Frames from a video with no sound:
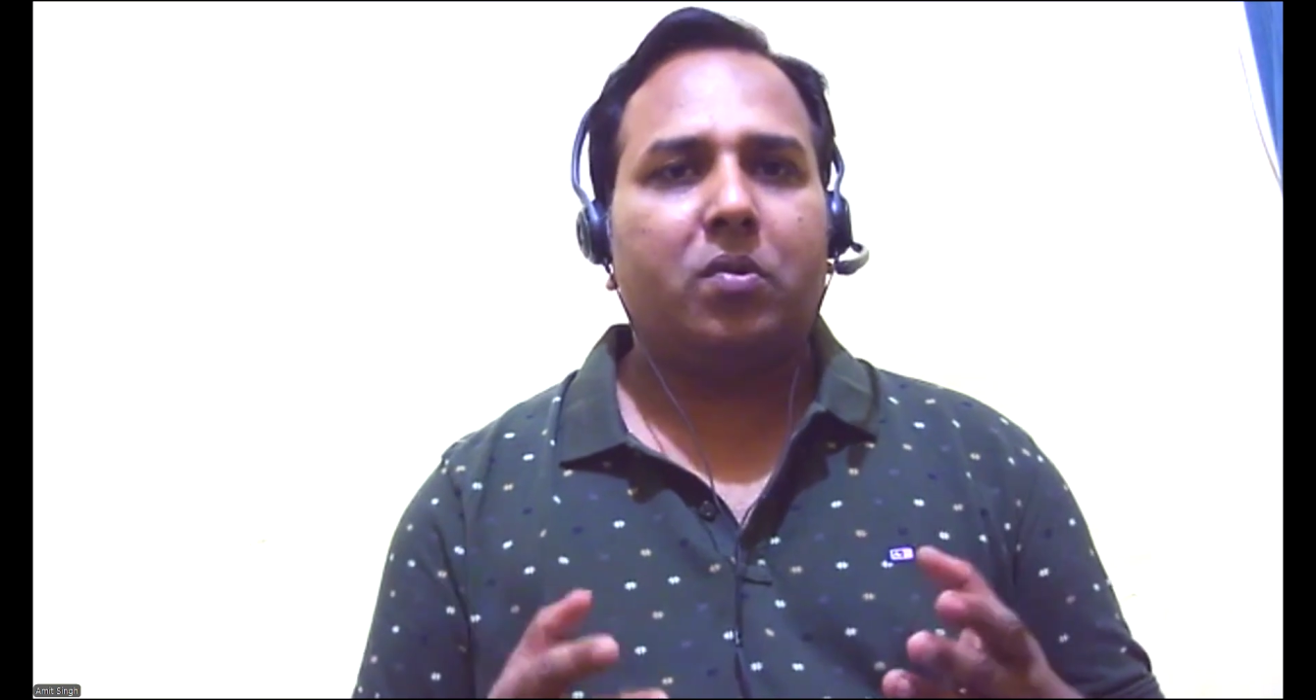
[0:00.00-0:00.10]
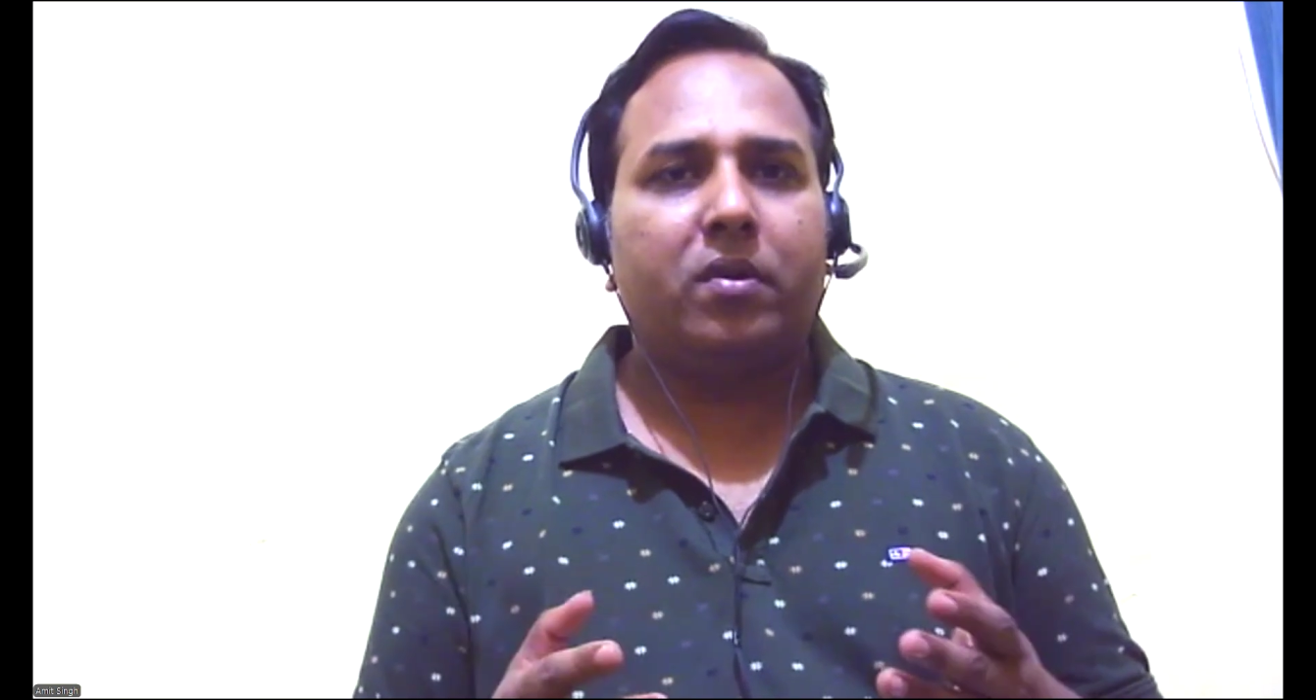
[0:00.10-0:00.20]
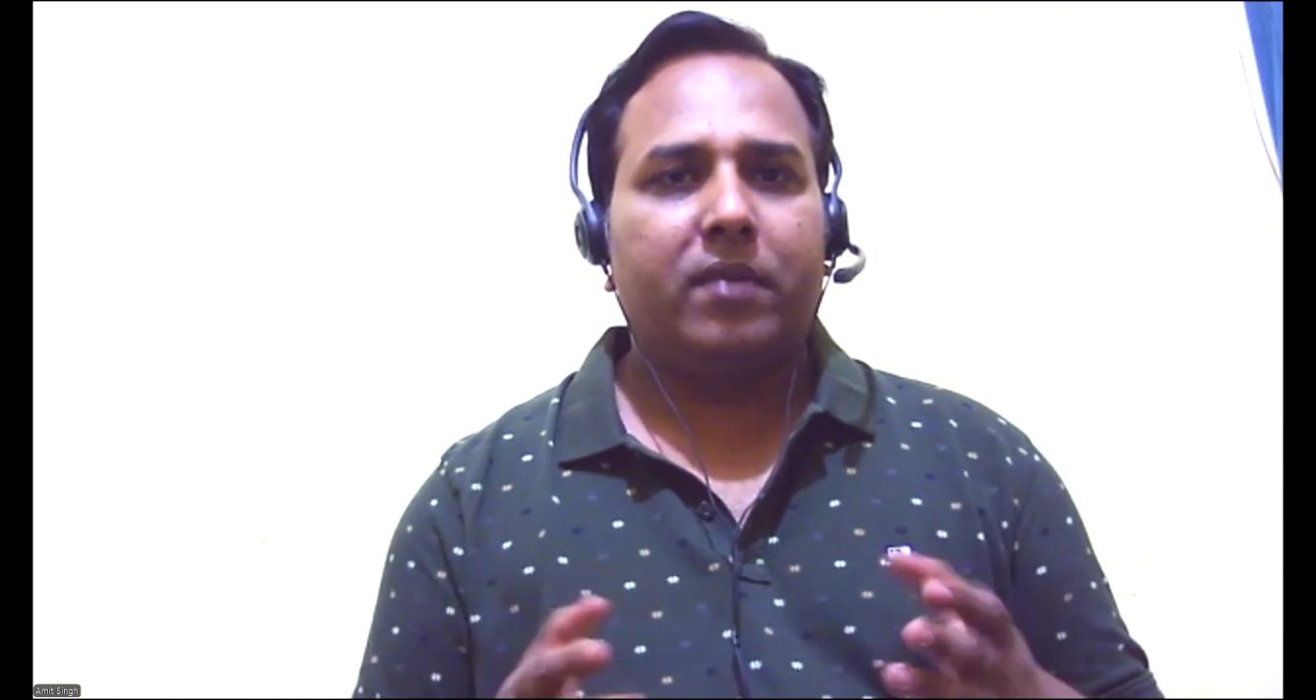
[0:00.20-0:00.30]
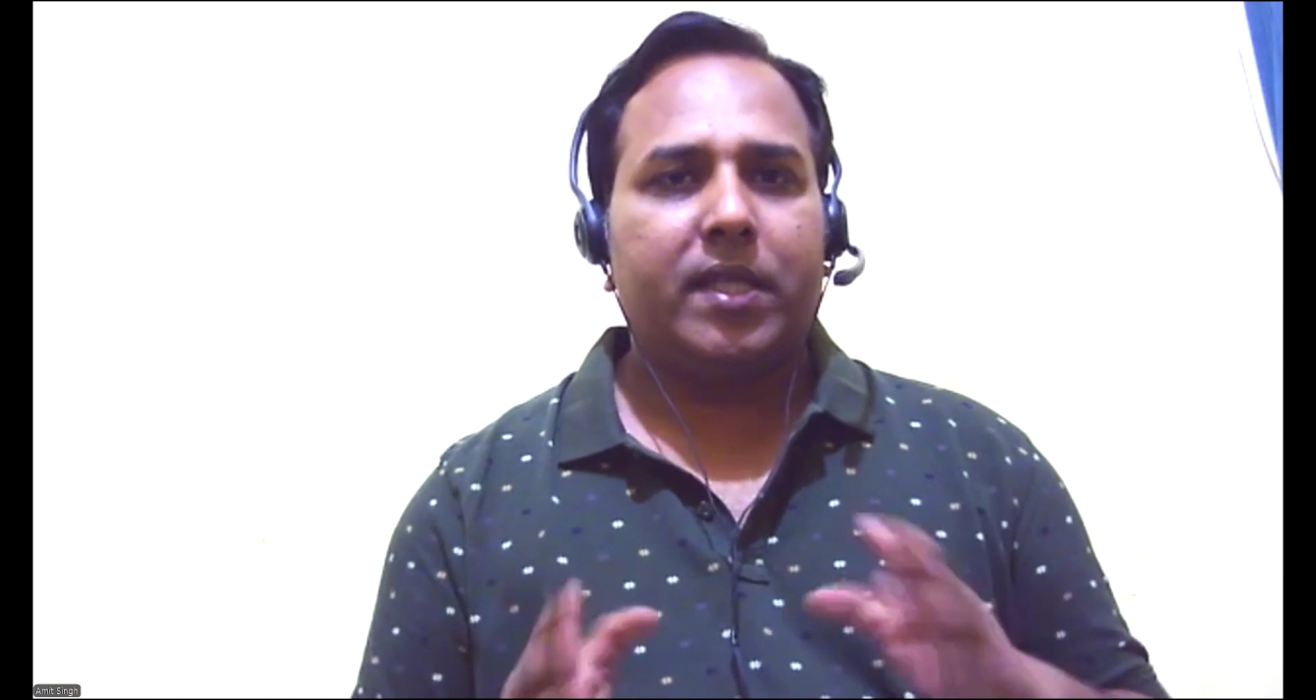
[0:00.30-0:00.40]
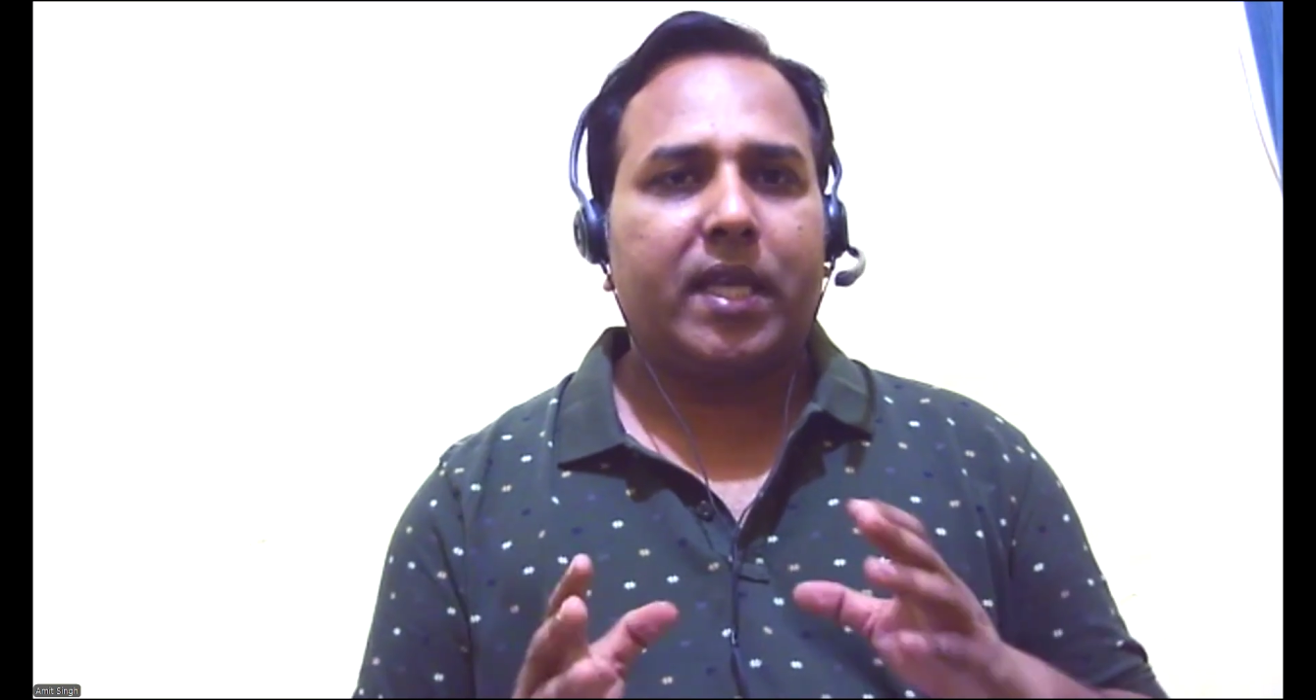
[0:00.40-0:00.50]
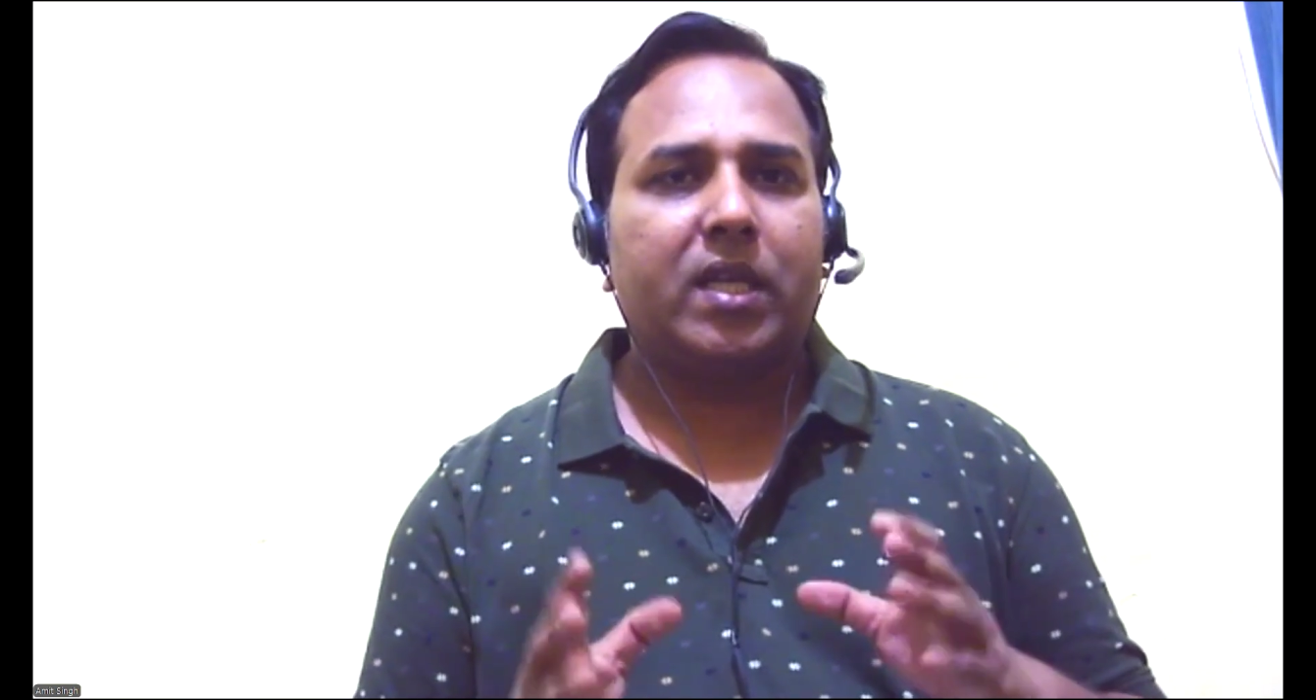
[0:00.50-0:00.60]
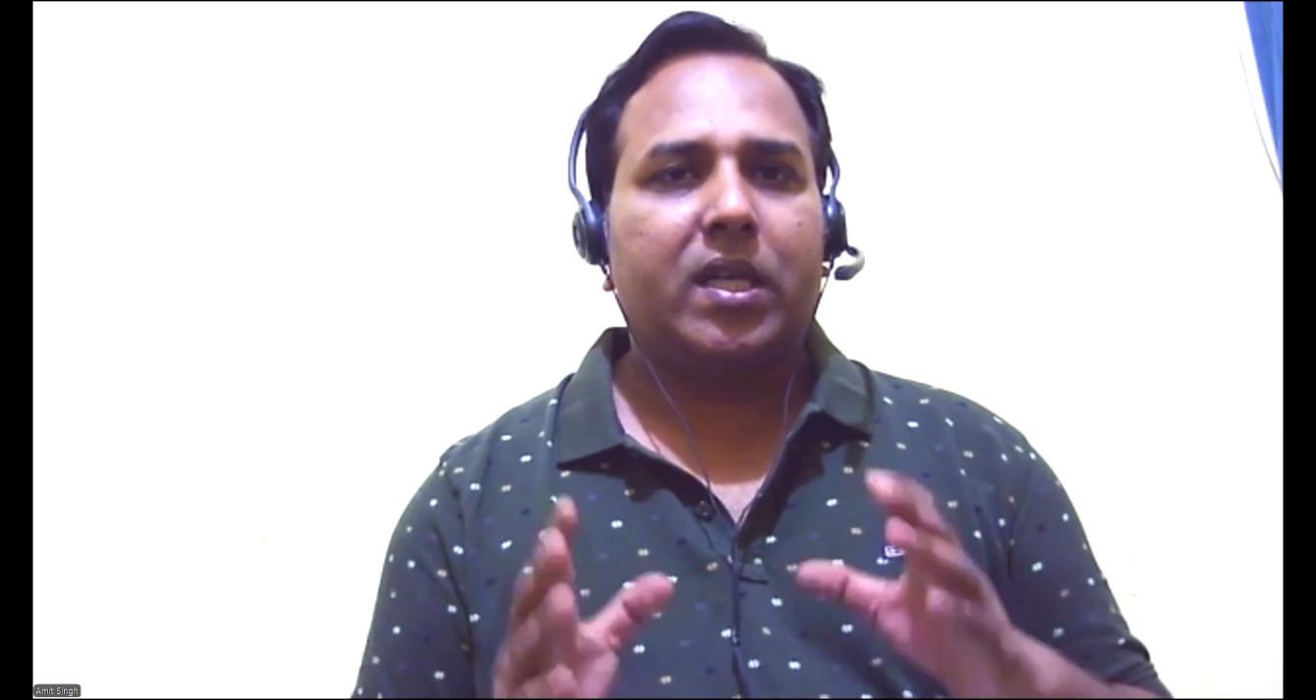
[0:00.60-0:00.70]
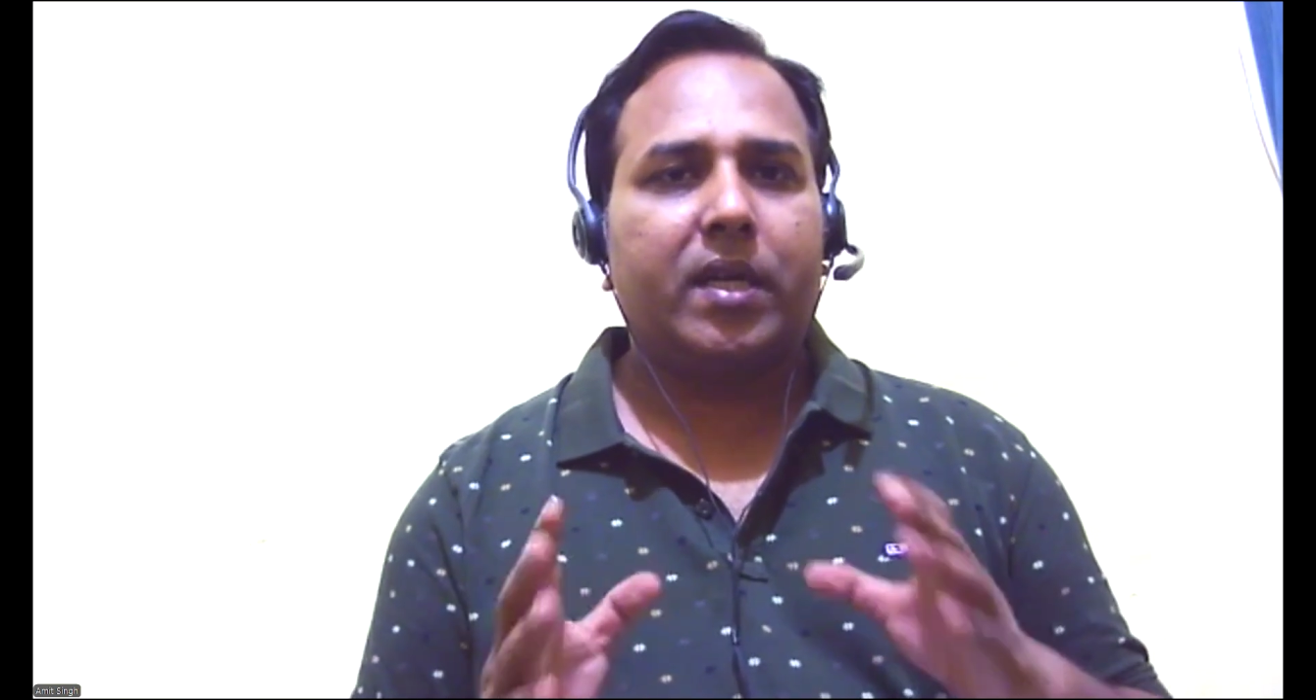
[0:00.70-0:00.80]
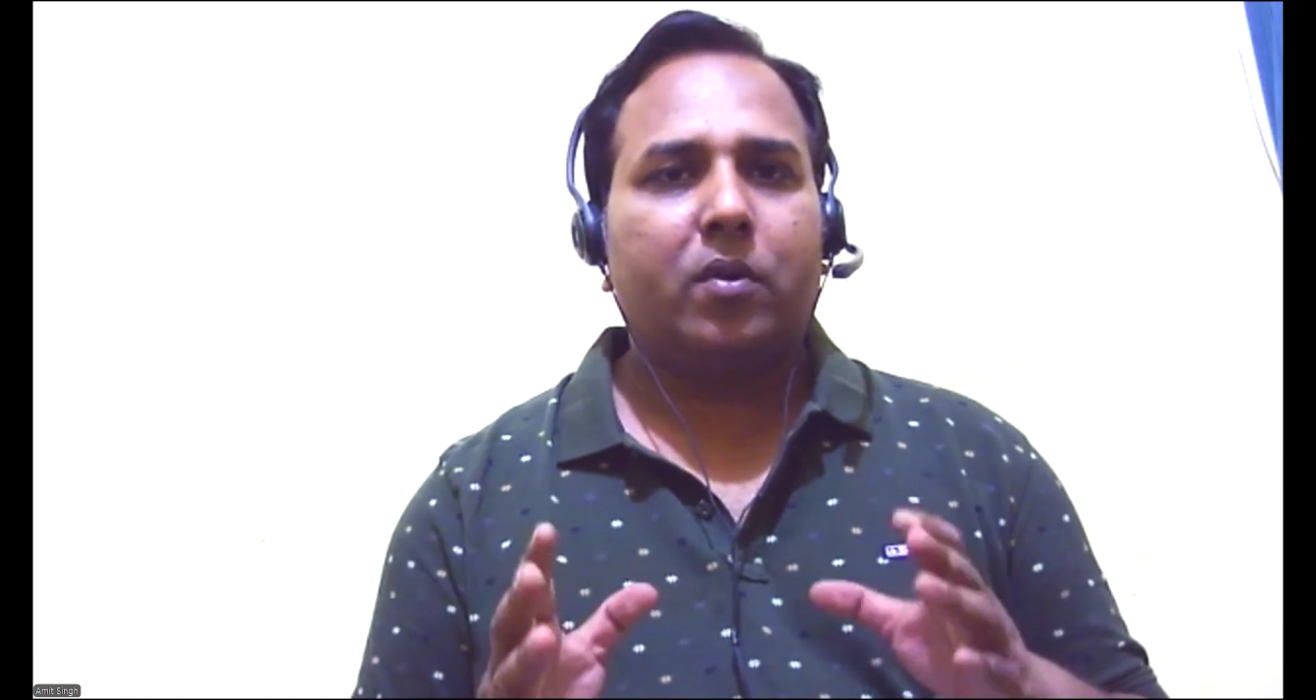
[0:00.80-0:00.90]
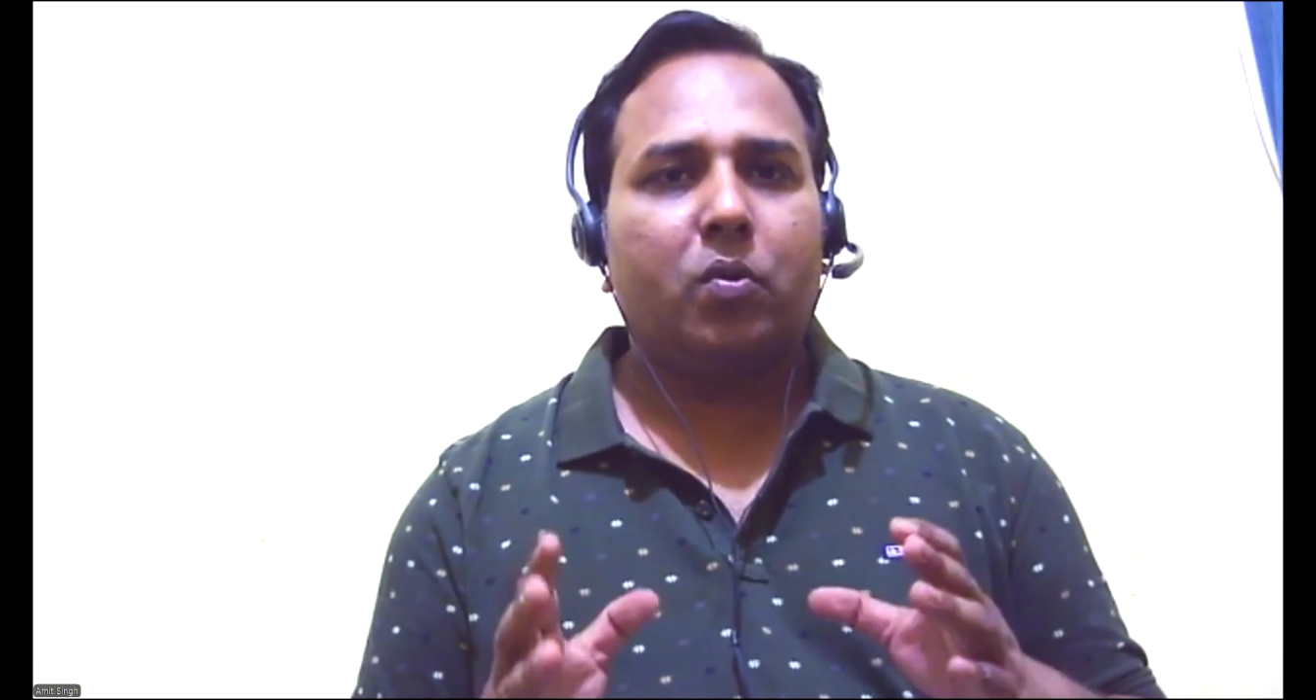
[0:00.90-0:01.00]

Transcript: code whether our